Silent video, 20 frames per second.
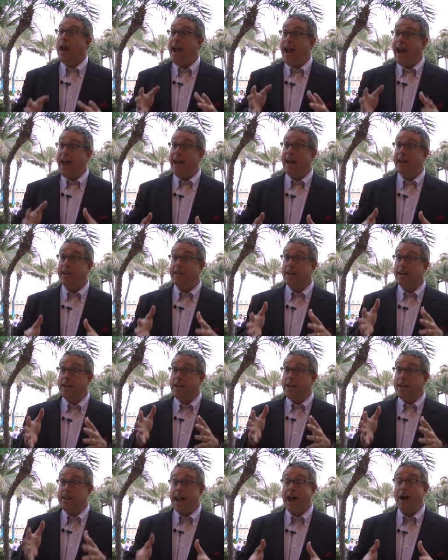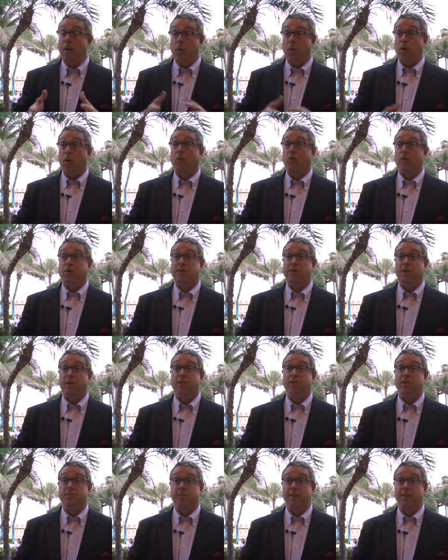and network with
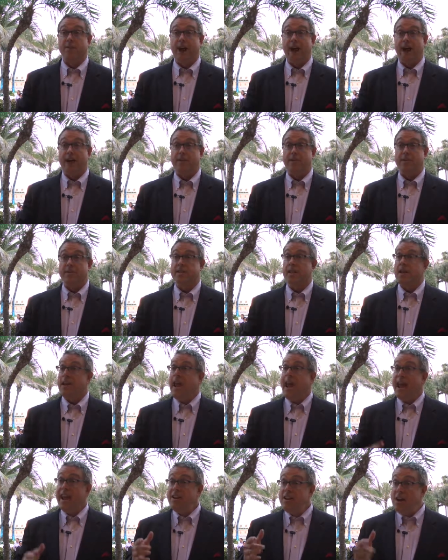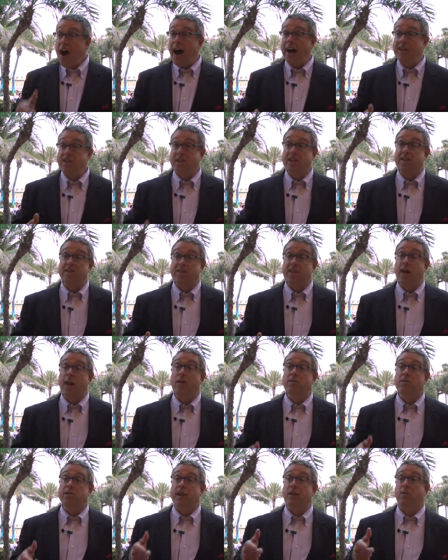service providers. And not just
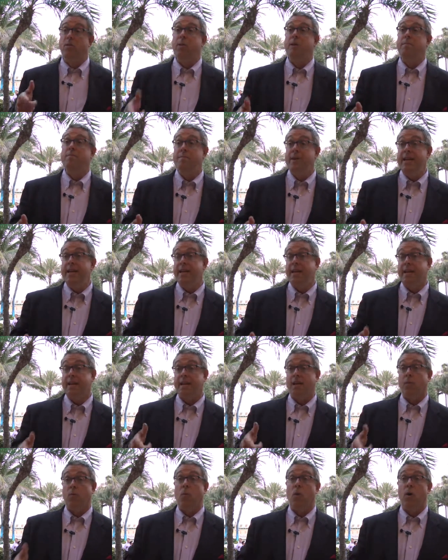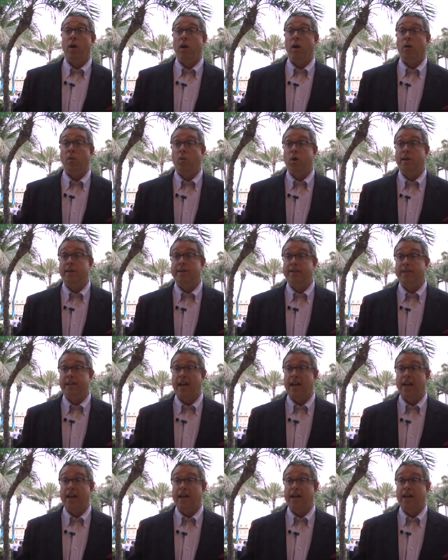those that we meet in a one-on-one -on -one
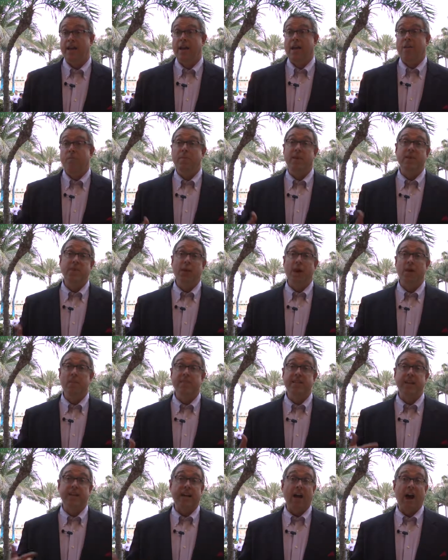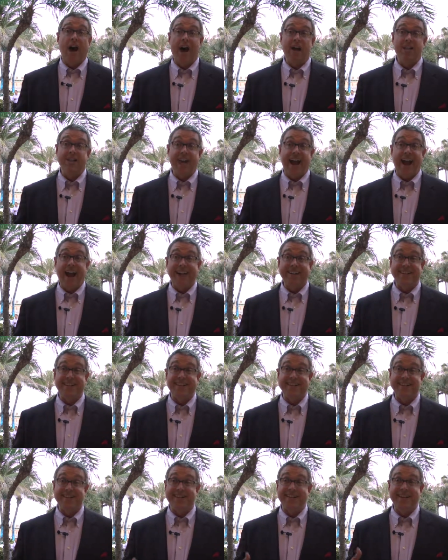setting, but those that contact
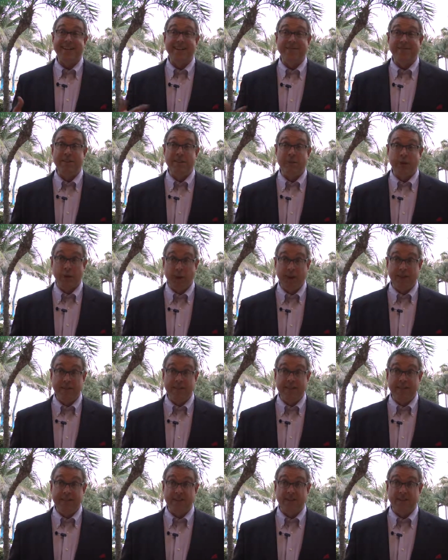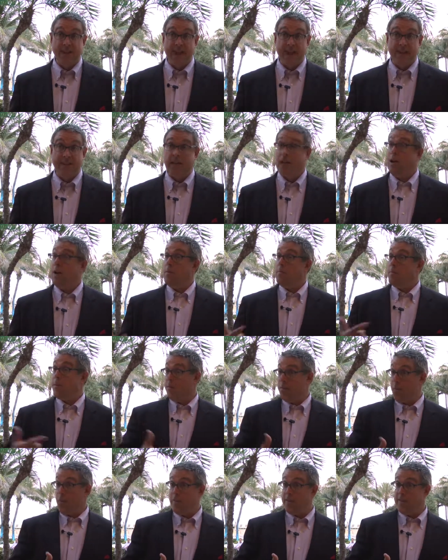us even during this event,
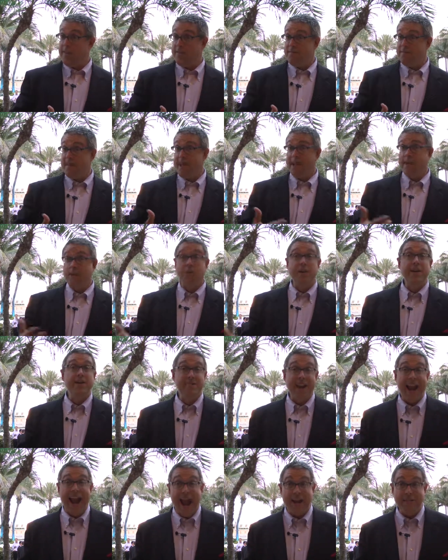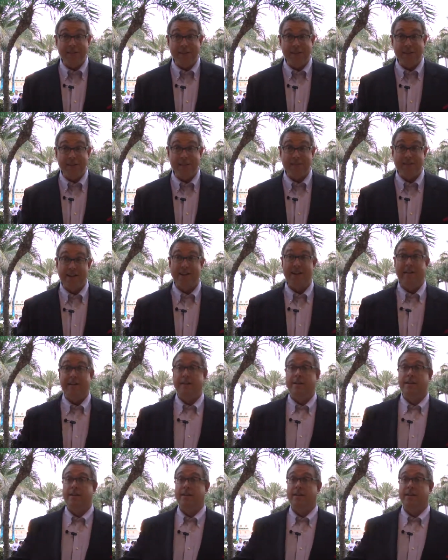before the event, or even after the event.